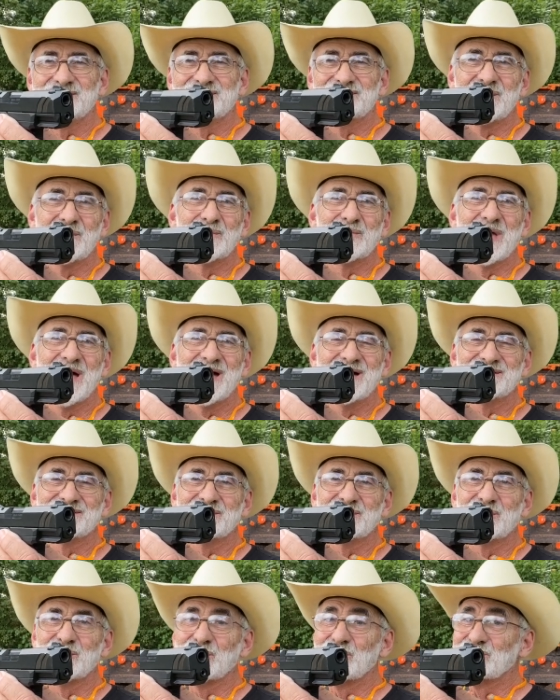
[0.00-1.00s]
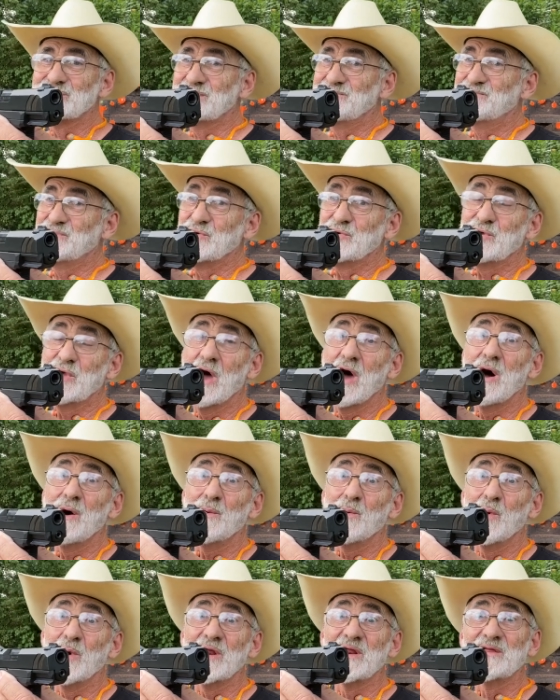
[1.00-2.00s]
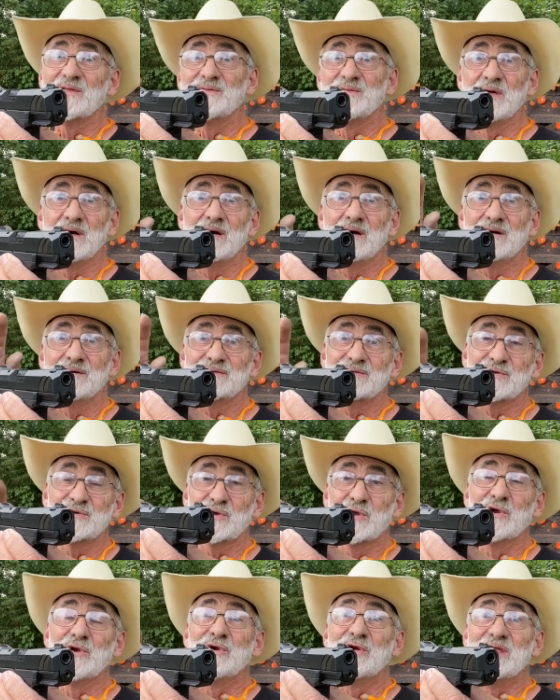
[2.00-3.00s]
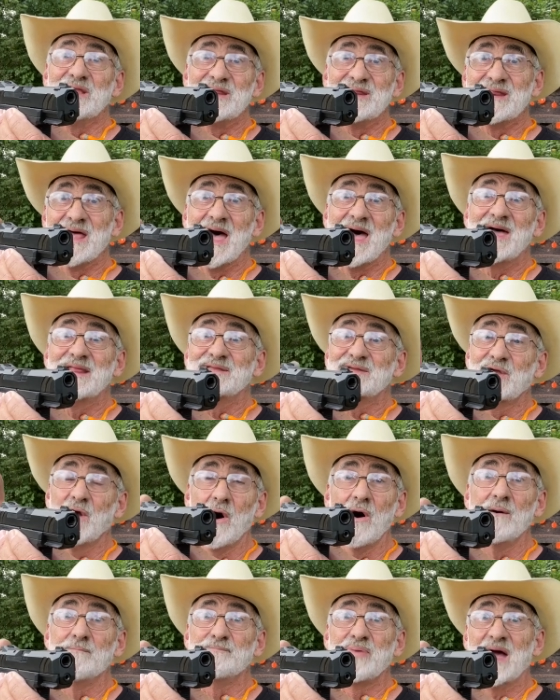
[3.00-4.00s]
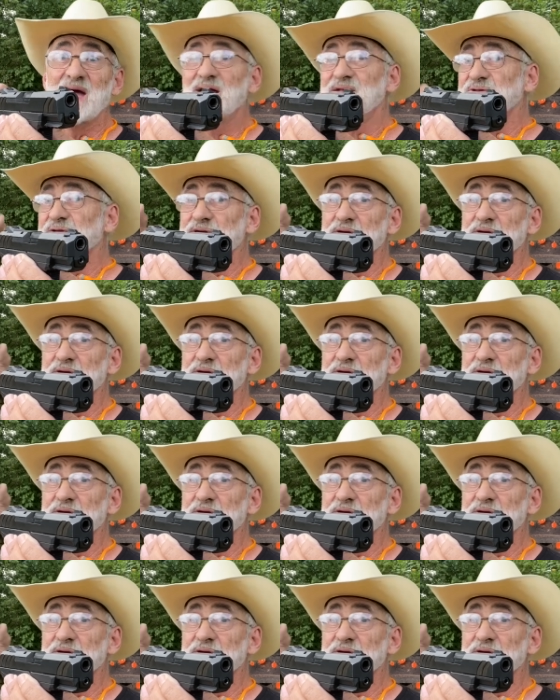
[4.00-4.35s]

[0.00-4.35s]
So guys and girls, if you got one of the Security 9 compacts,